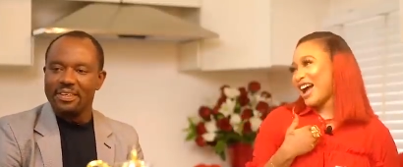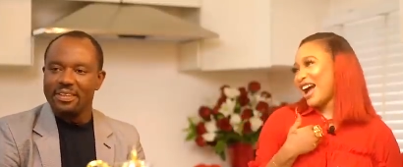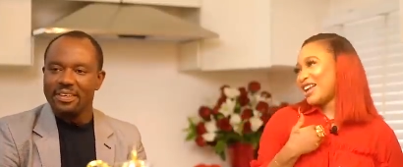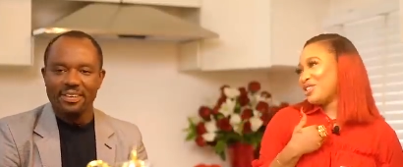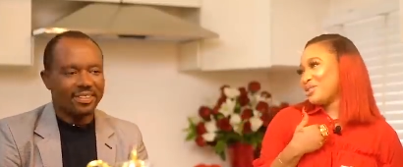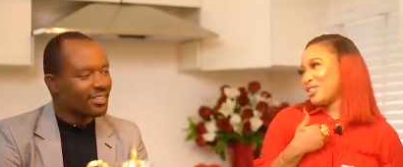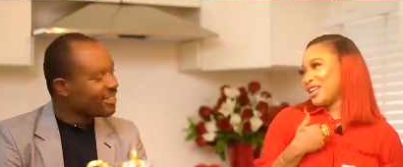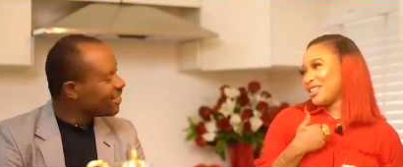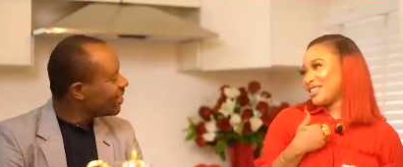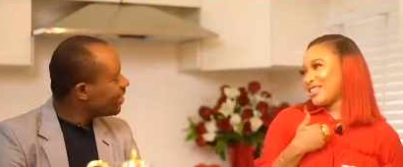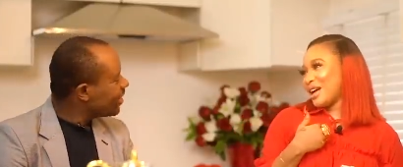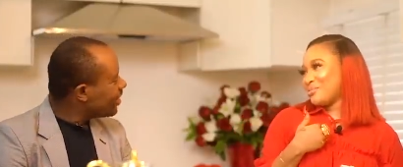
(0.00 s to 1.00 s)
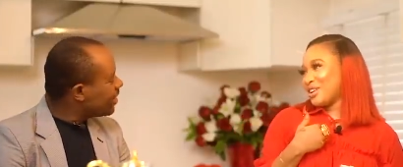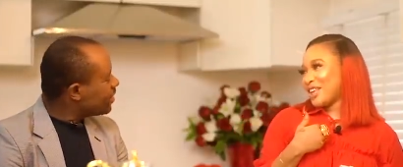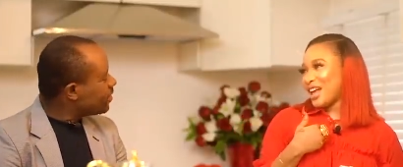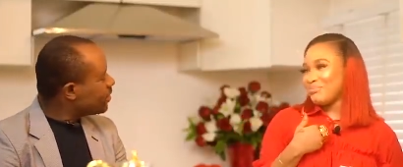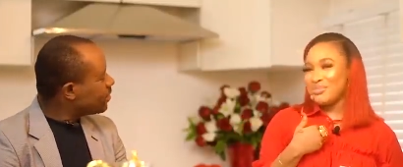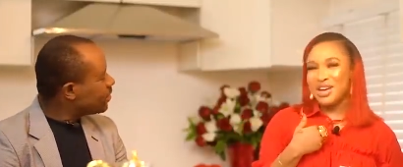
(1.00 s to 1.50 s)
Speaker 1: I know that I mean
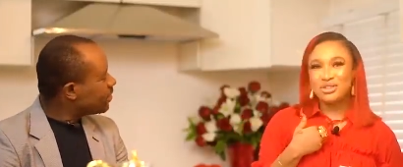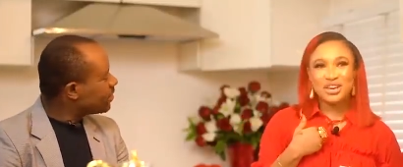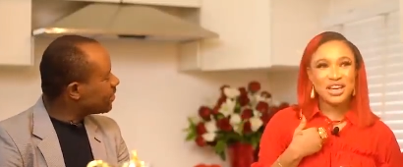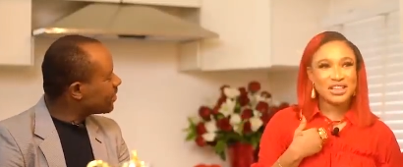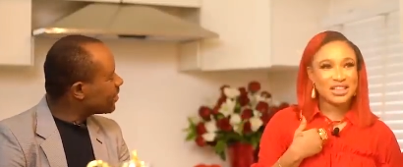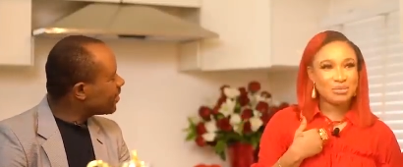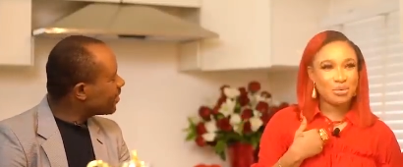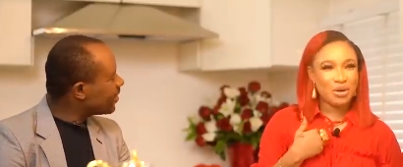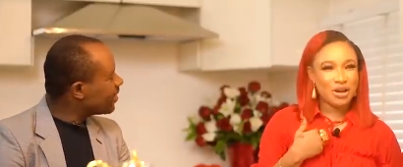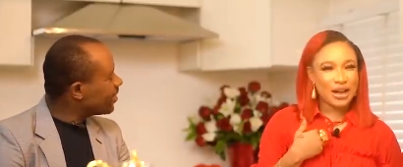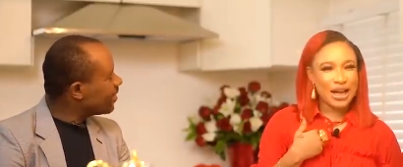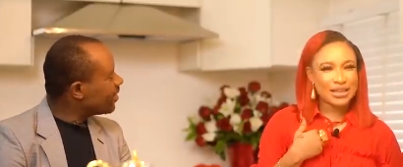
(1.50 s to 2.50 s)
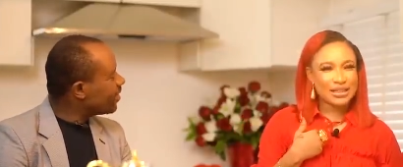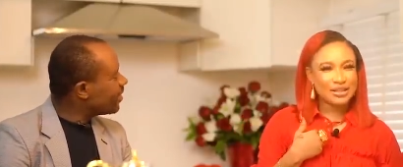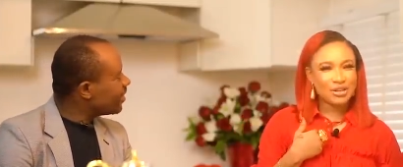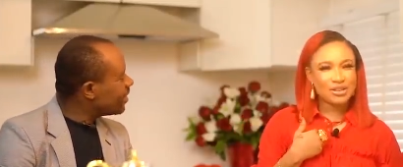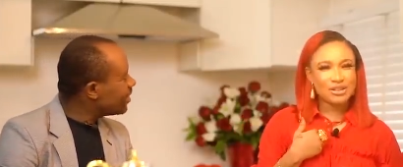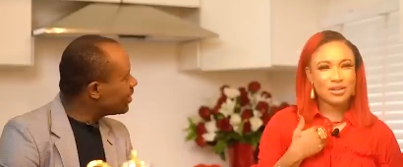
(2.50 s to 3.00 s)
I'm educated, but I did
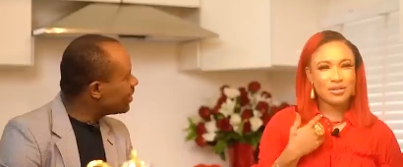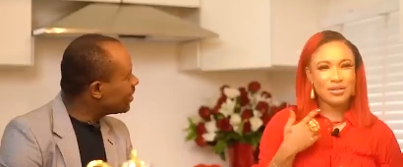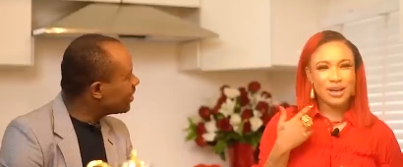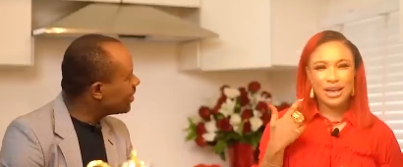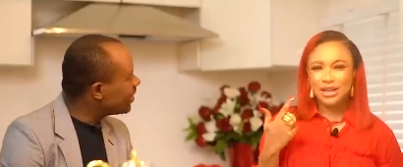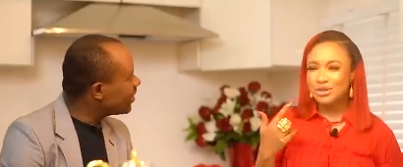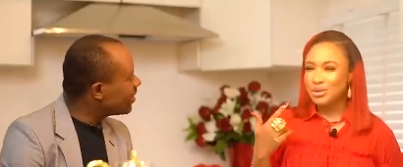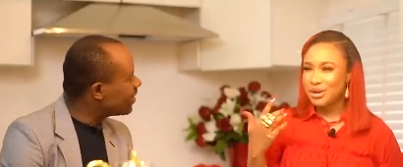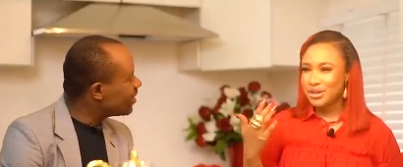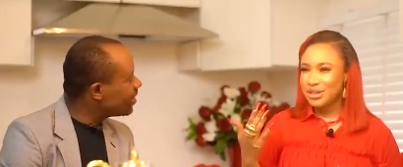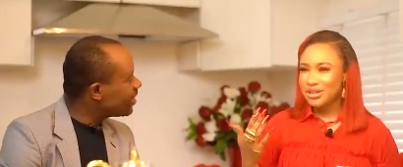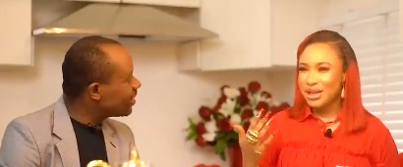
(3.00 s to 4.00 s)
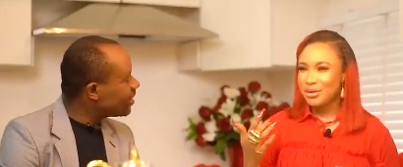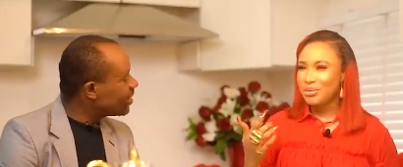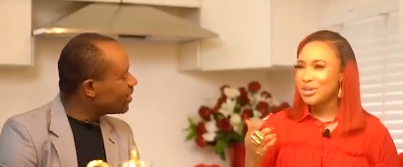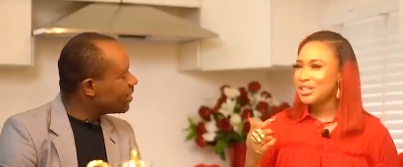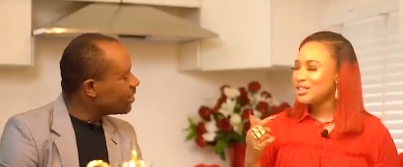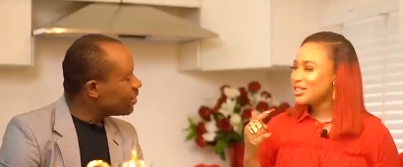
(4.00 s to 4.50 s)
not get to understand
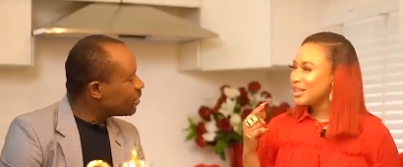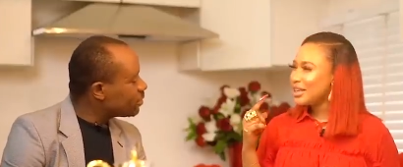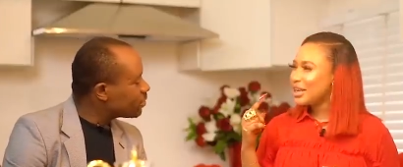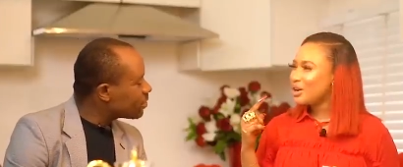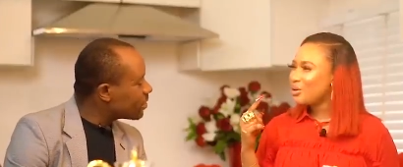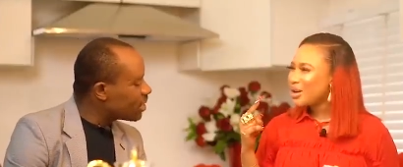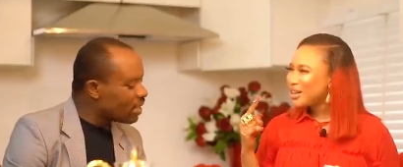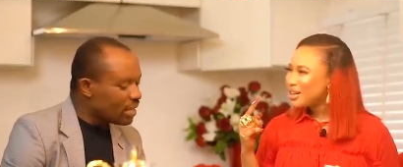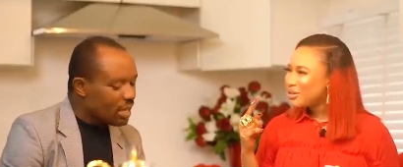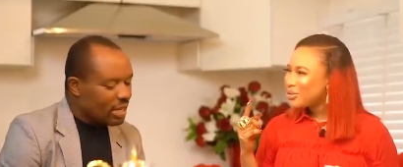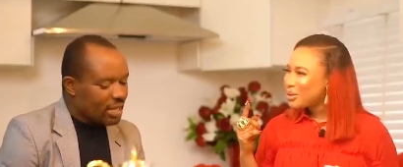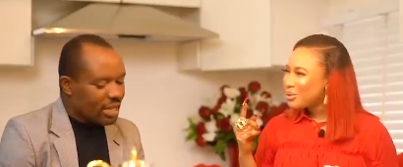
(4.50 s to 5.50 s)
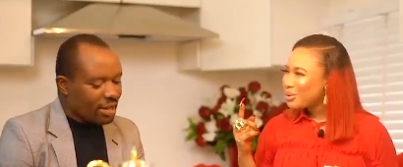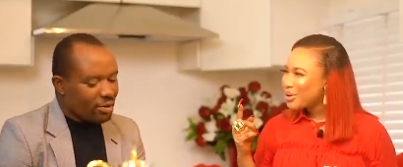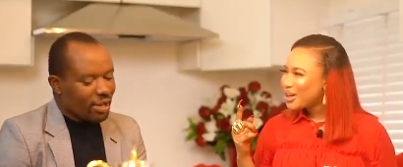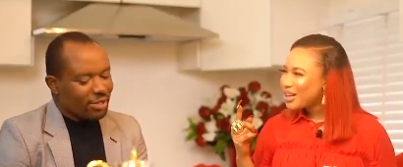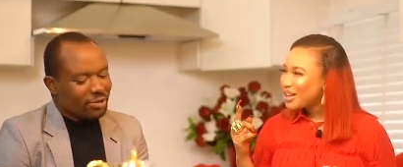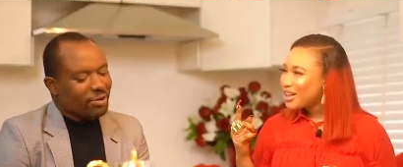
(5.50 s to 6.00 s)
what you said. Linguistic. Yeah.
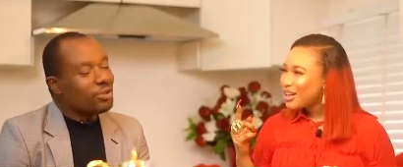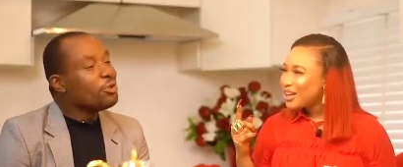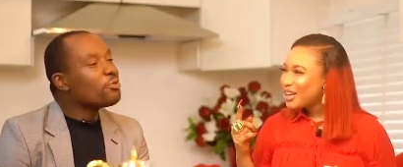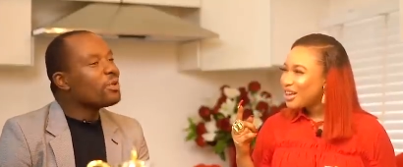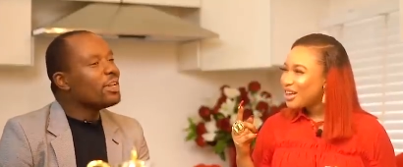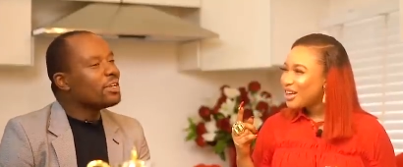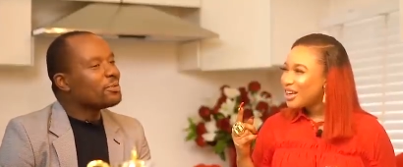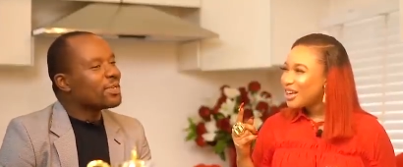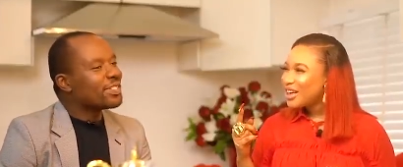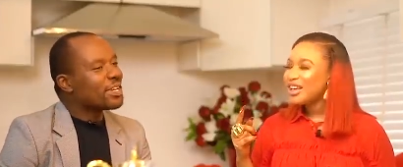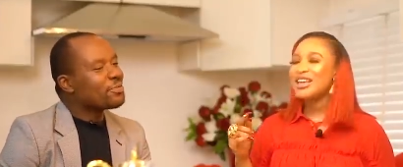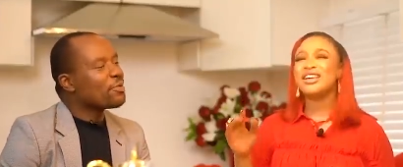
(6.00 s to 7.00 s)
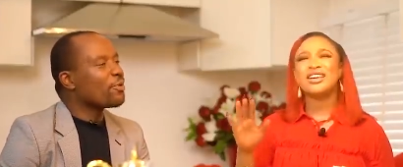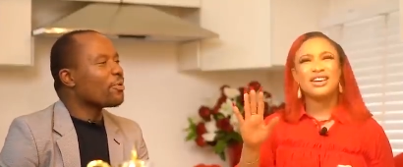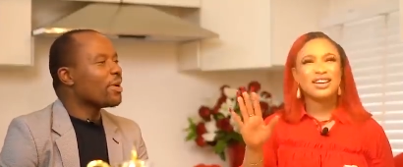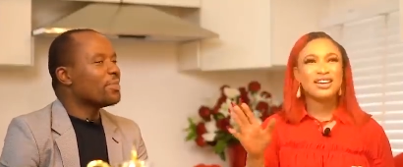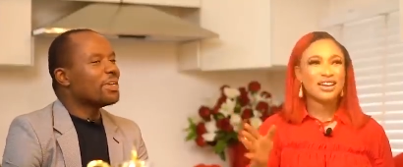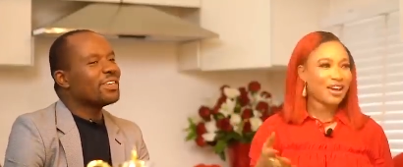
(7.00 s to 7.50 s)
Speaker 2: Okay. So neurolinguistic
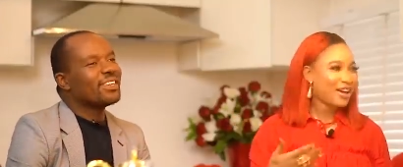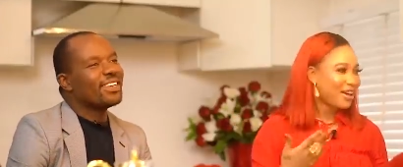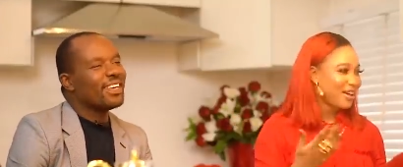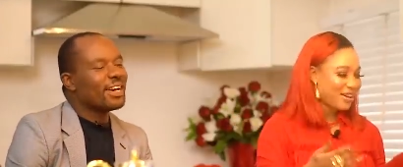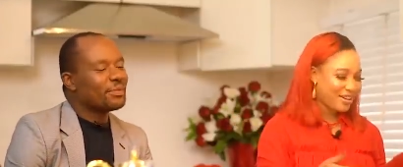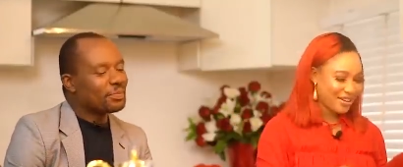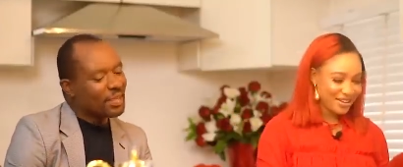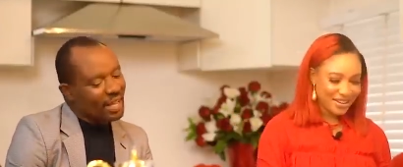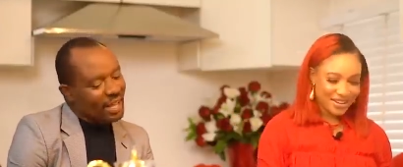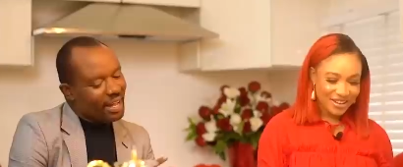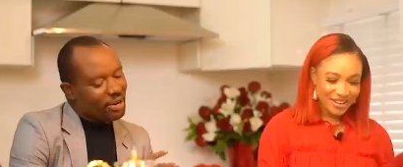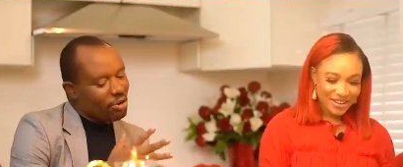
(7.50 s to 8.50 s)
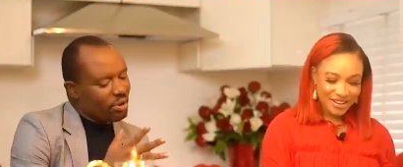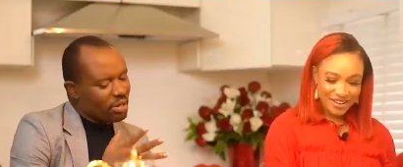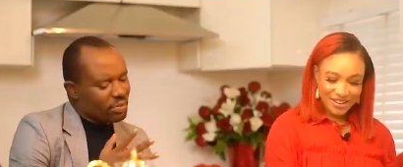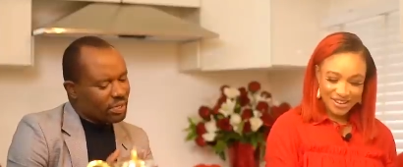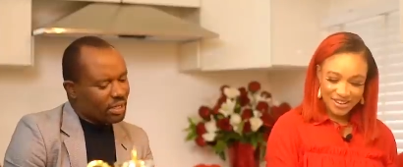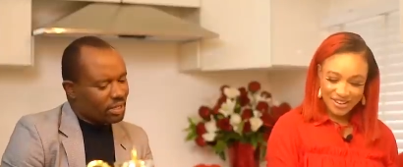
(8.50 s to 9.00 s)
programming. Yeah.
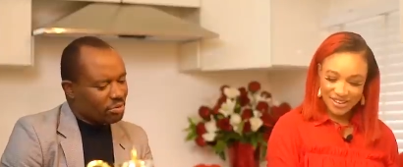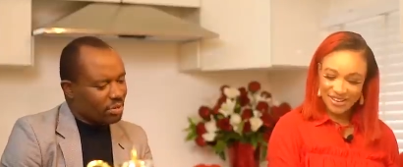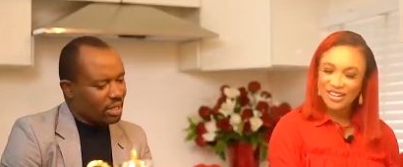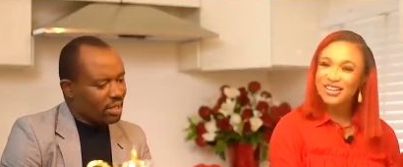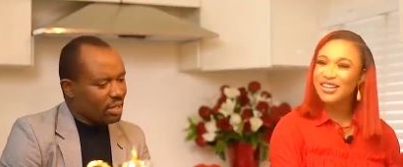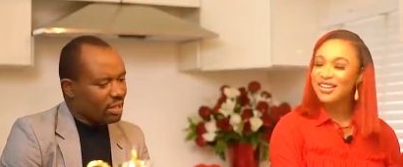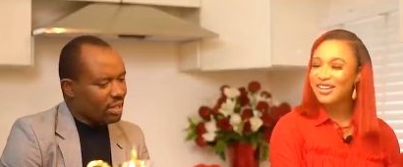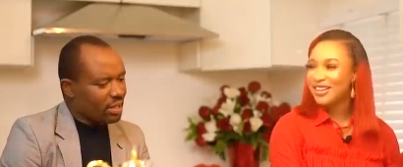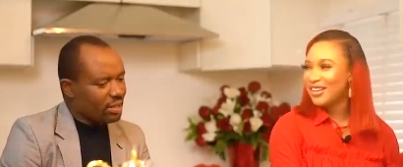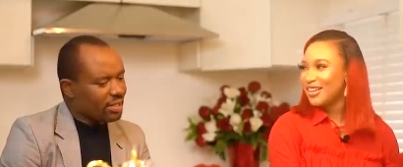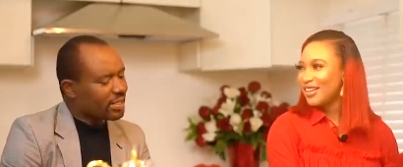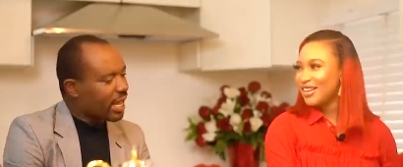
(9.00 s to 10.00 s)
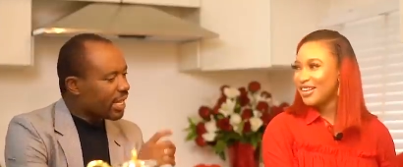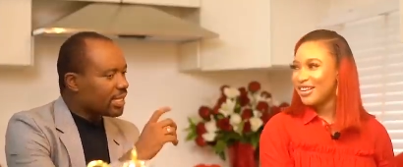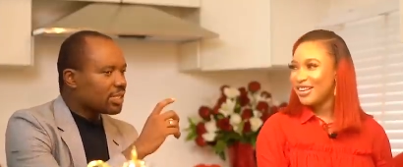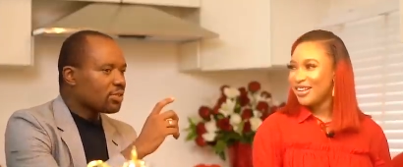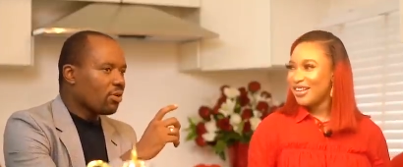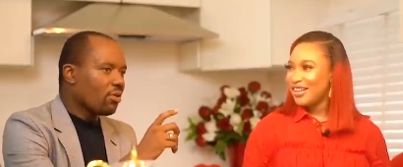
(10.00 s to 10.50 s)
linguistic is really the
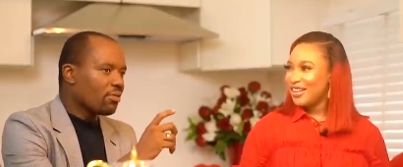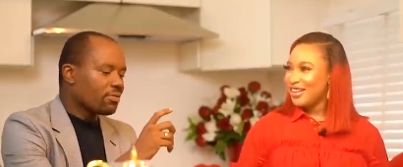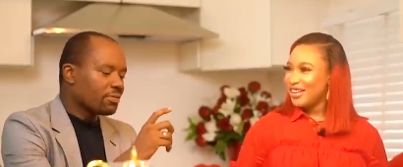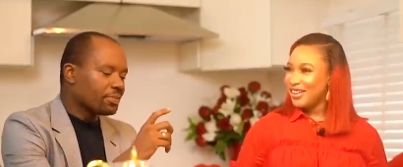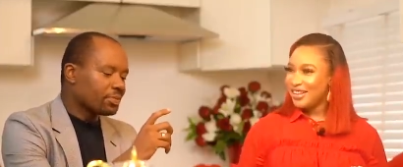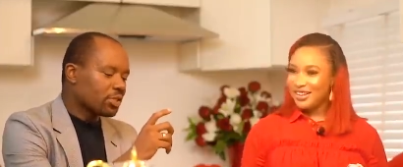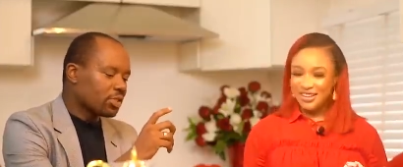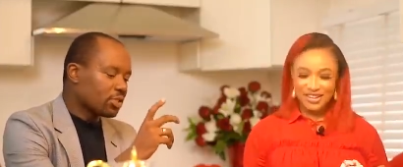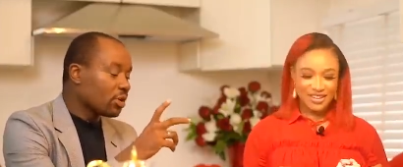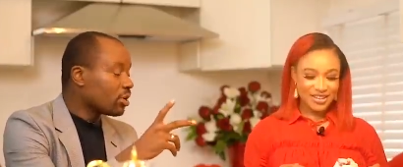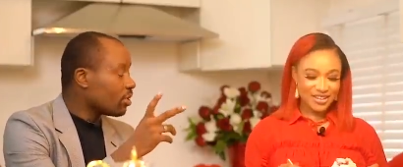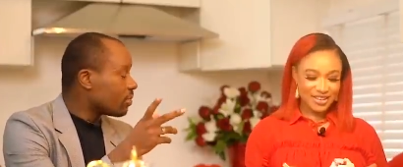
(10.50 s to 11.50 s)
science of study